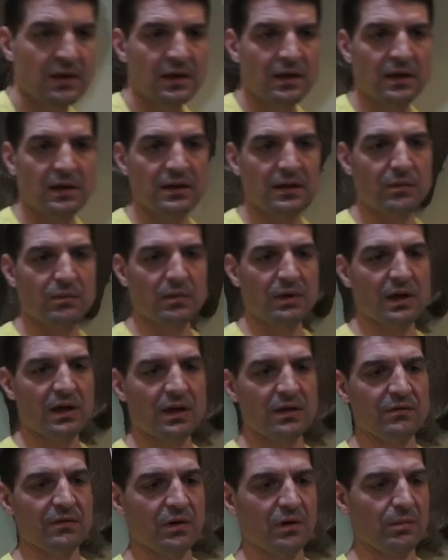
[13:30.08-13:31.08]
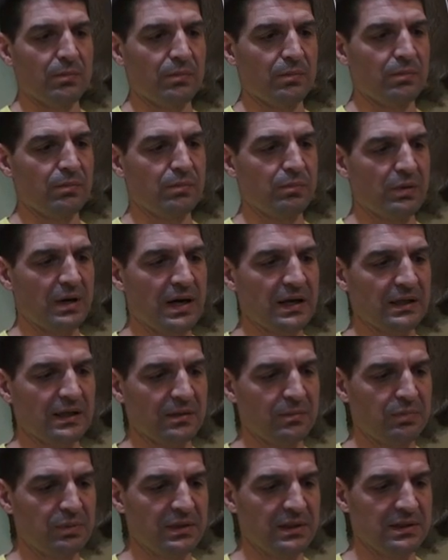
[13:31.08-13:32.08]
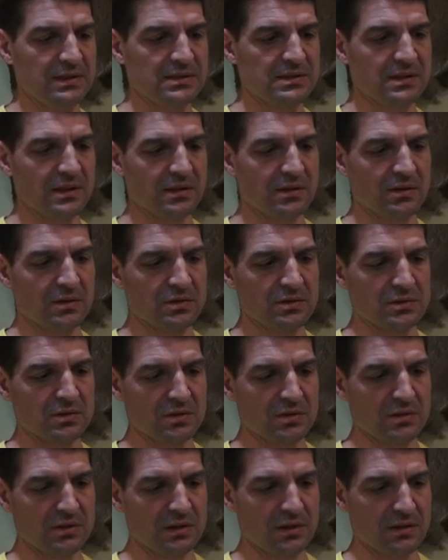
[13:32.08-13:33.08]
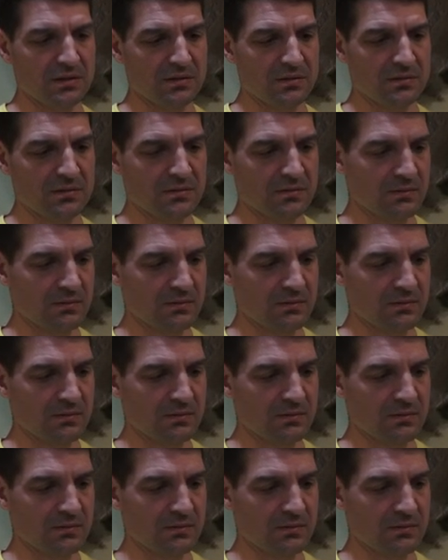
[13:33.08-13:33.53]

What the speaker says: And then we have our bracket piece that goes on there.